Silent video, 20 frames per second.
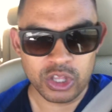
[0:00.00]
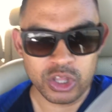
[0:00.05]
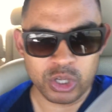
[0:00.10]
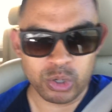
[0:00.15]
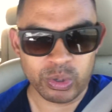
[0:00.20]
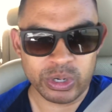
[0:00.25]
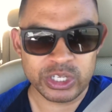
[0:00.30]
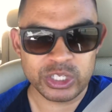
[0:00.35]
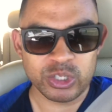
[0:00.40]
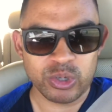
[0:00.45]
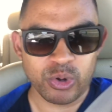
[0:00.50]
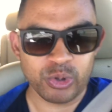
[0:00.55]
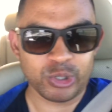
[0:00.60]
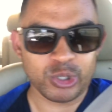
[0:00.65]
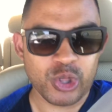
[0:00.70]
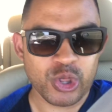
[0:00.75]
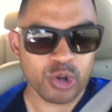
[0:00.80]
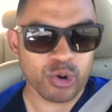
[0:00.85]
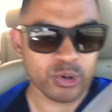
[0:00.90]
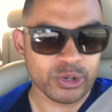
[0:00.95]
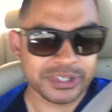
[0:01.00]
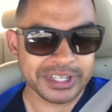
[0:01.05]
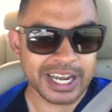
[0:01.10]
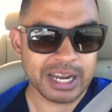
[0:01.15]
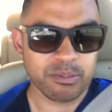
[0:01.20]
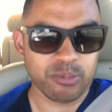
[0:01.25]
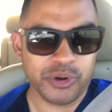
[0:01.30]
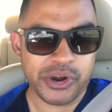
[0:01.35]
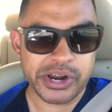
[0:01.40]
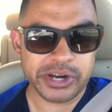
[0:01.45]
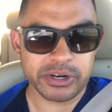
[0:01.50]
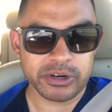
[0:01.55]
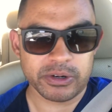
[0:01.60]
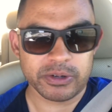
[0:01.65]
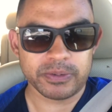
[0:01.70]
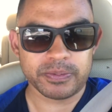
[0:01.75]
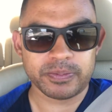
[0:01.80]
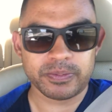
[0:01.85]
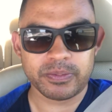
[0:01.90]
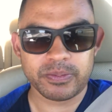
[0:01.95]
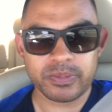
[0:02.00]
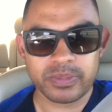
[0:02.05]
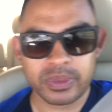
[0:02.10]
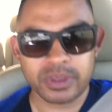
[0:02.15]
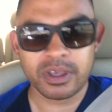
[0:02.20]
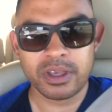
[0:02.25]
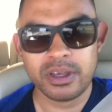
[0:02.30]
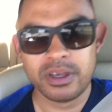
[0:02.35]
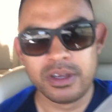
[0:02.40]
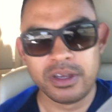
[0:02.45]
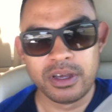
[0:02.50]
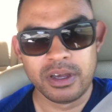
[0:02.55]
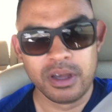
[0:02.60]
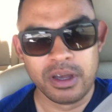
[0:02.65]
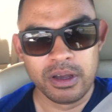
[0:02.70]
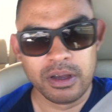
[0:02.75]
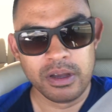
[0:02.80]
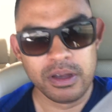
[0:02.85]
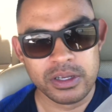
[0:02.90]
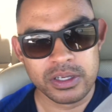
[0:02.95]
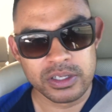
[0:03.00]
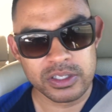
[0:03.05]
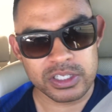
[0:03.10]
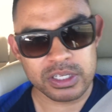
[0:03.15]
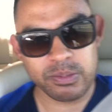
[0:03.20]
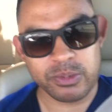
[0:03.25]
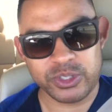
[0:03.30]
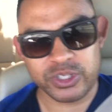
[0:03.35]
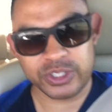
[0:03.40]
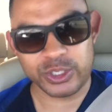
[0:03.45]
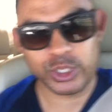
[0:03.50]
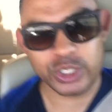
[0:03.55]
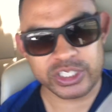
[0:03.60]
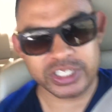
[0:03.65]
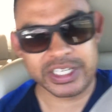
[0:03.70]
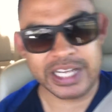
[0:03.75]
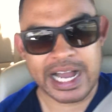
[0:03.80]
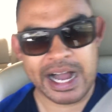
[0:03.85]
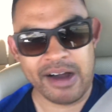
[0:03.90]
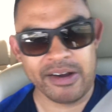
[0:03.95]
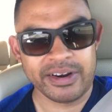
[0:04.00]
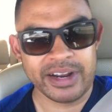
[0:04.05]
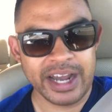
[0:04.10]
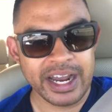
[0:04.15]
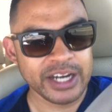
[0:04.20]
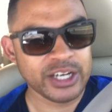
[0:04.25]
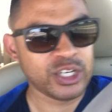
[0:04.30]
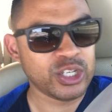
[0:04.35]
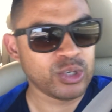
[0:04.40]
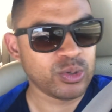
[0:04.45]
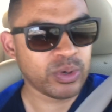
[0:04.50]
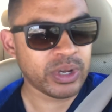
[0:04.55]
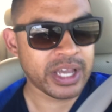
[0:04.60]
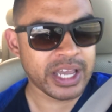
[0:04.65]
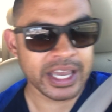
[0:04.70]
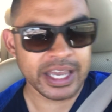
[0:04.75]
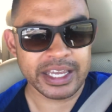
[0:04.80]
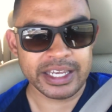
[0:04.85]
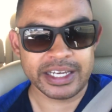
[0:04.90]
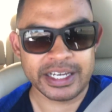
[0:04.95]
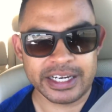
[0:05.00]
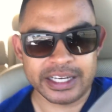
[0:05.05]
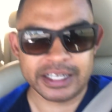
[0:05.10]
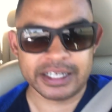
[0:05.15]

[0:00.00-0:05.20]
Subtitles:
There is no third tiebreaker. Someone suggested Kyle and I do a